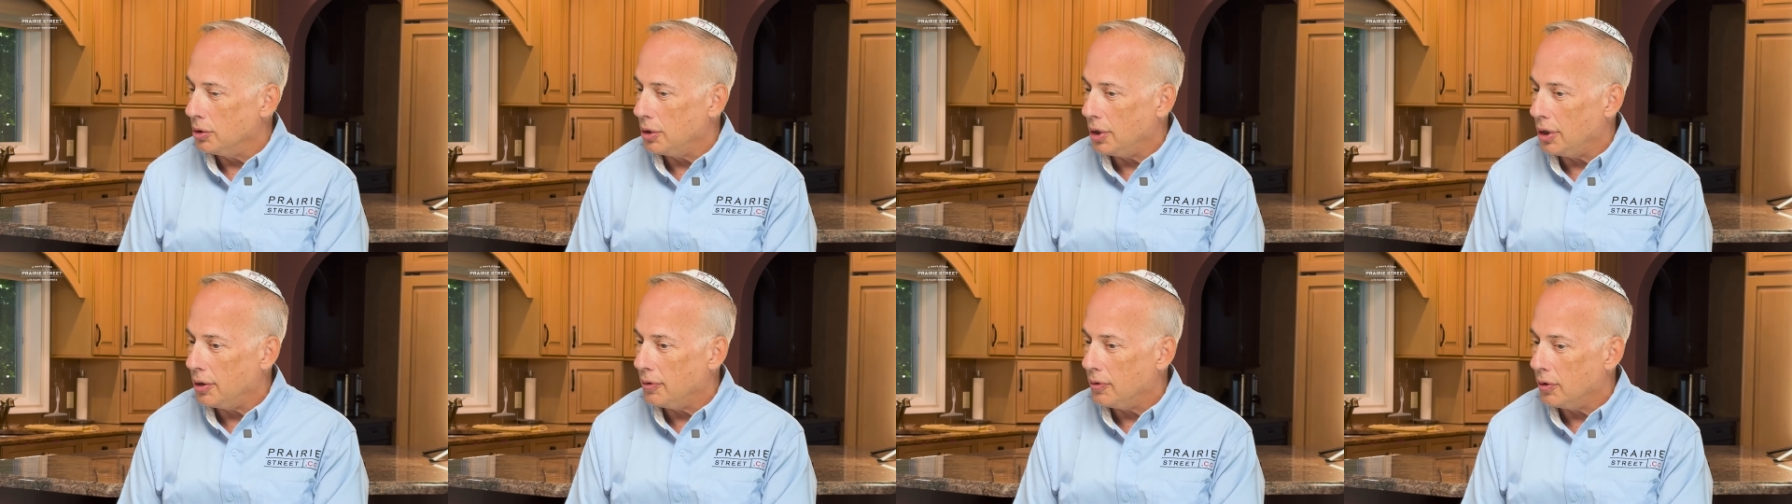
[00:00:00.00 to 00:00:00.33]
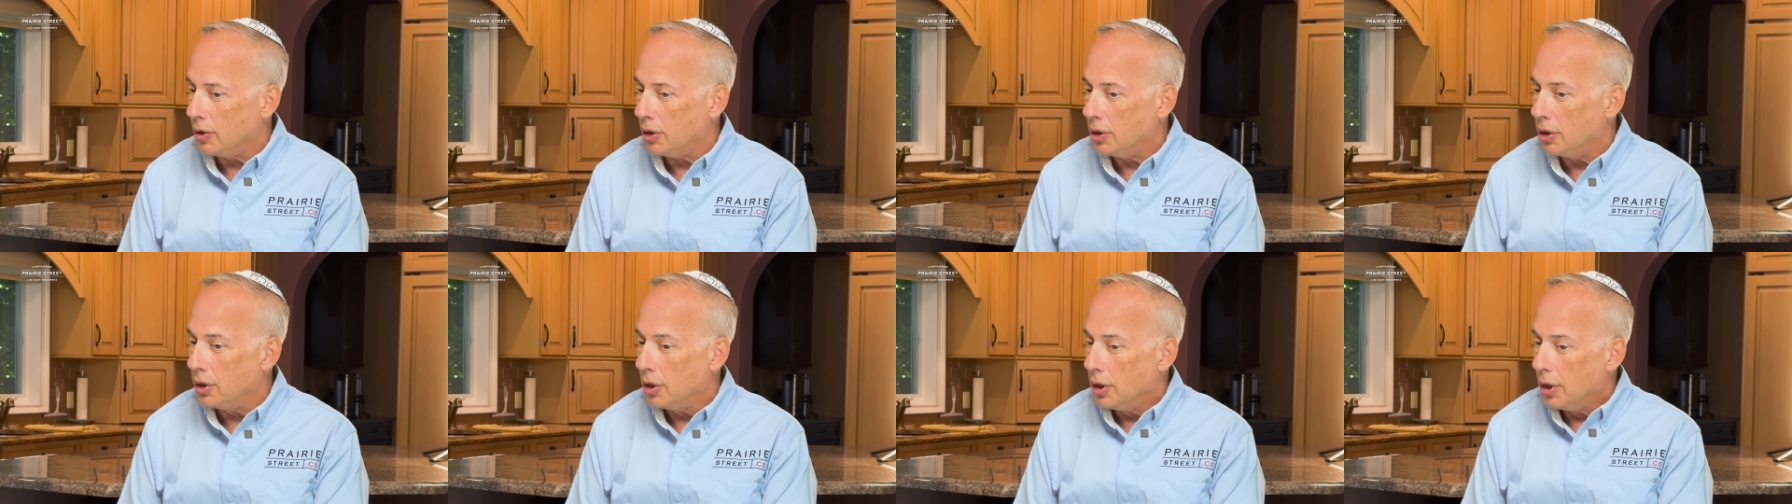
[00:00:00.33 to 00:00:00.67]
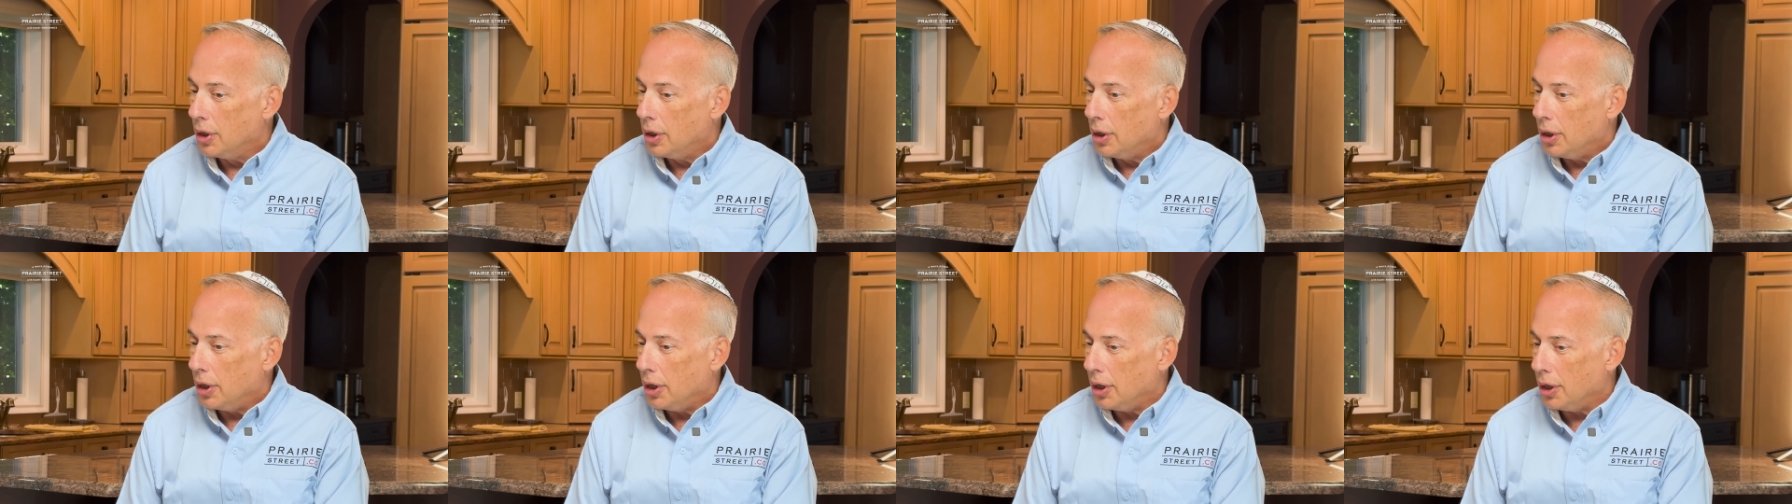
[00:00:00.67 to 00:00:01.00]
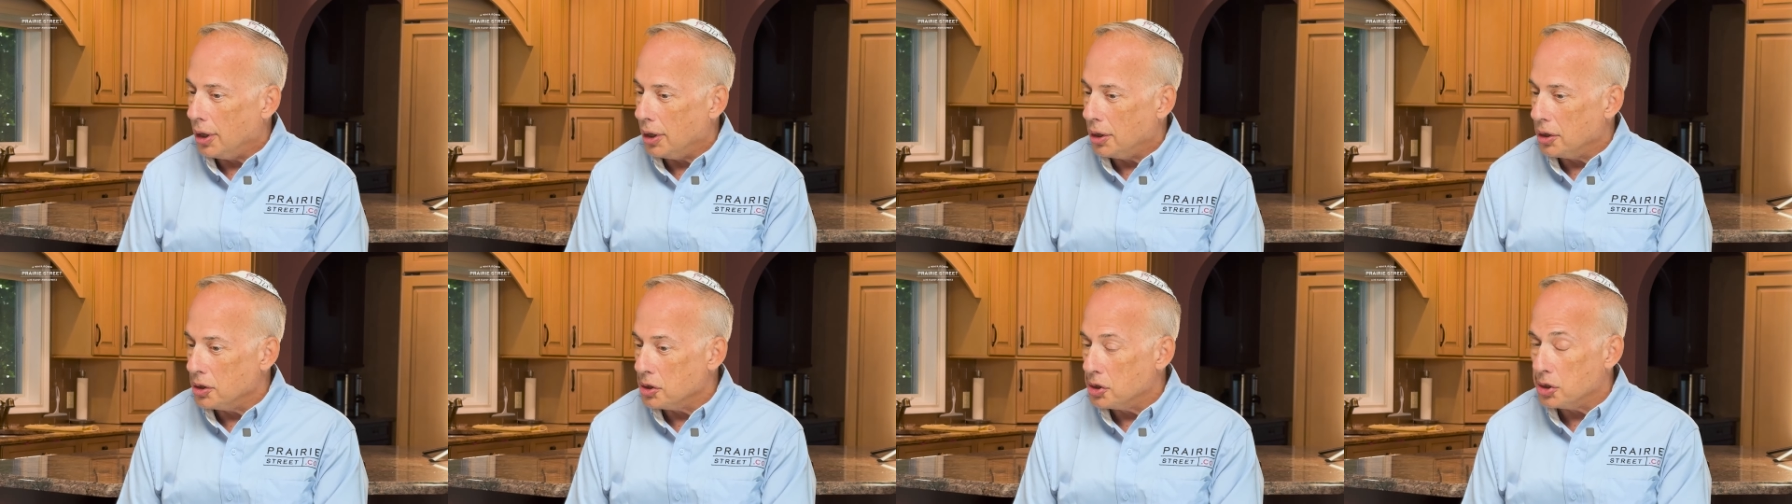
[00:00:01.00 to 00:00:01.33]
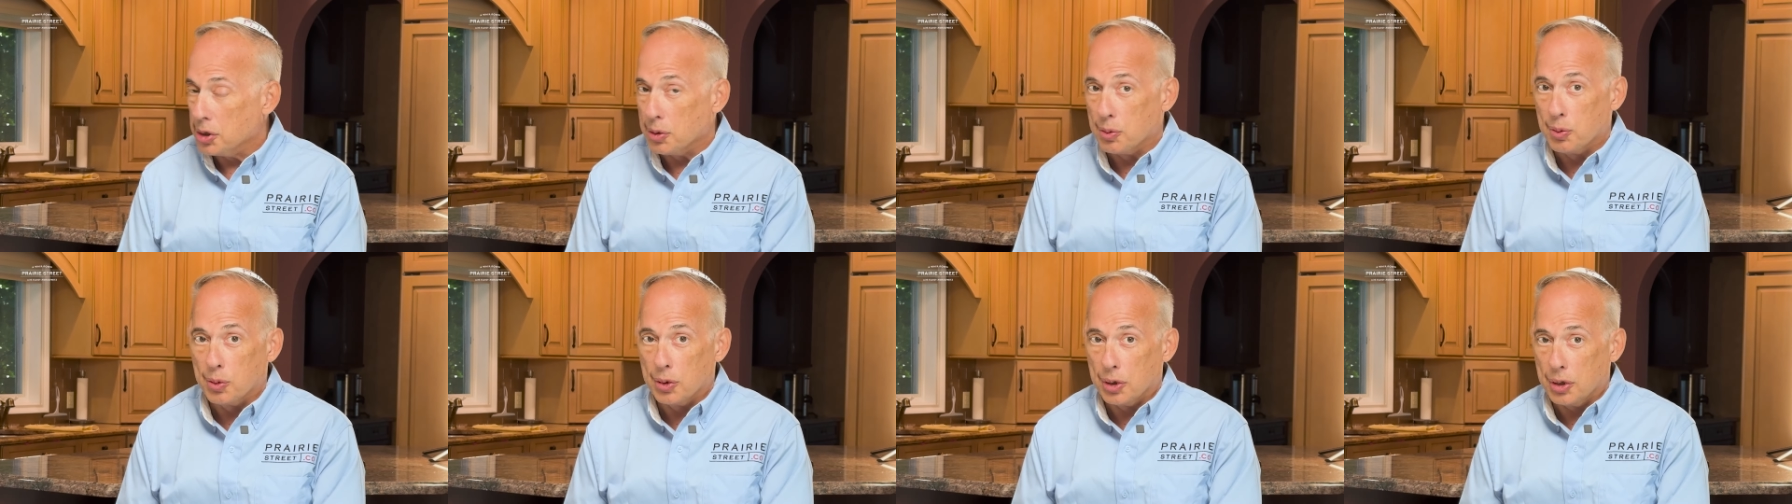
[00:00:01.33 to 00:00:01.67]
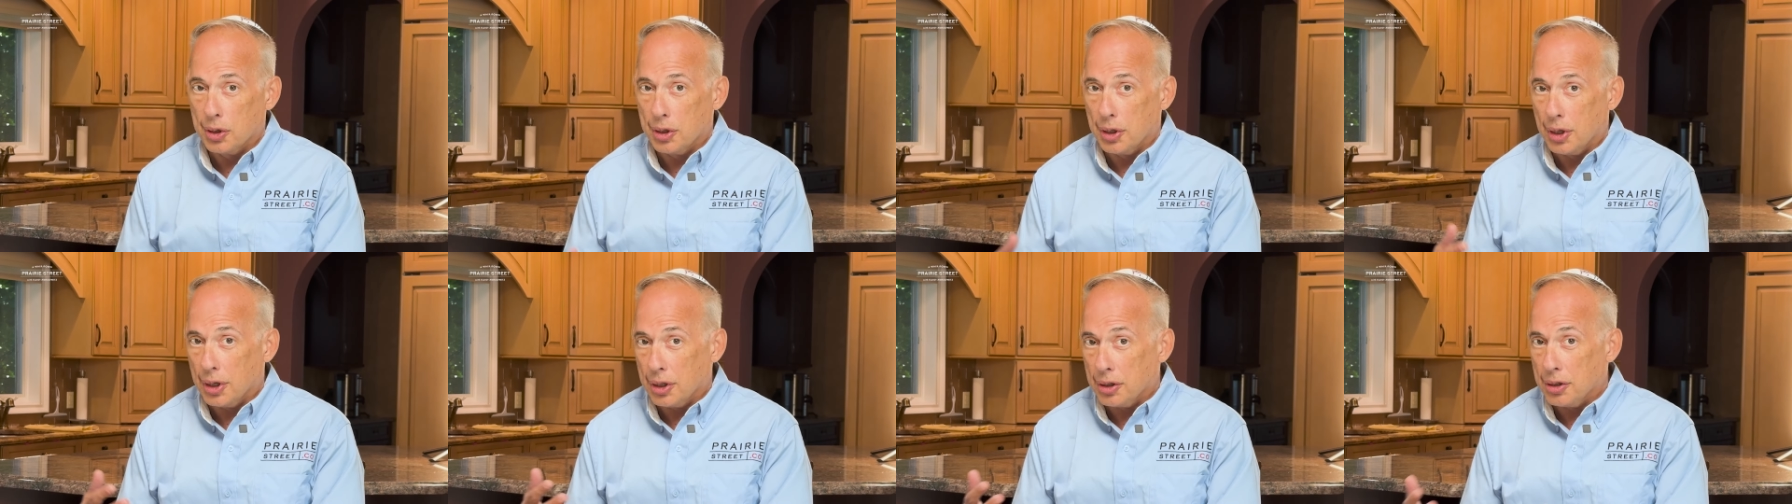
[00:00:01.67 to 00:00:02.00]
David, and as
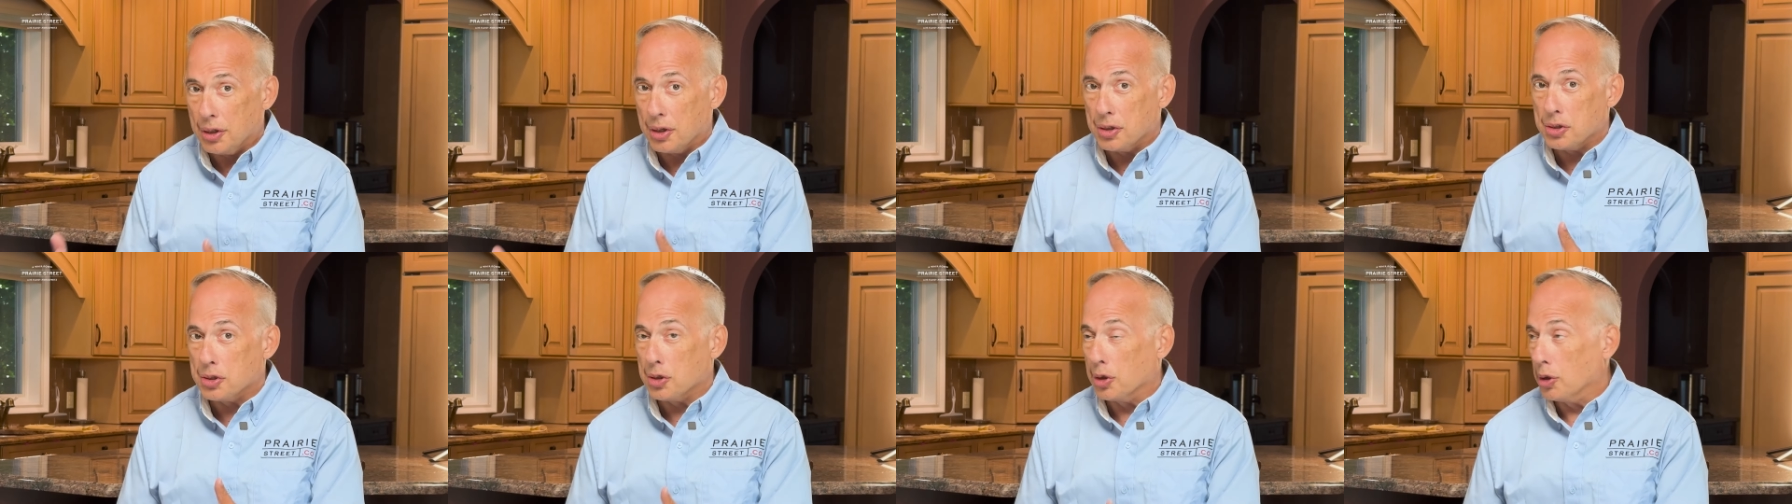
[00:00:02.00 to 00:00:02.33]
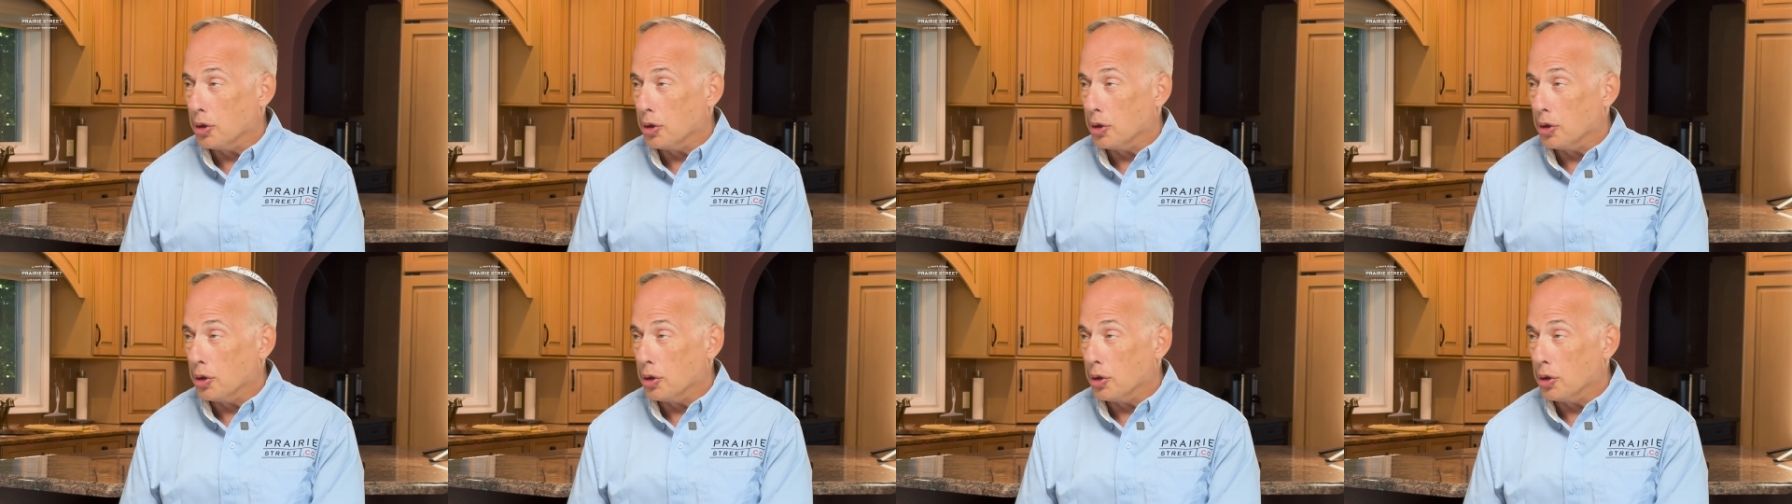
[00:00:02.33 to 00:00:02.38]
someone that does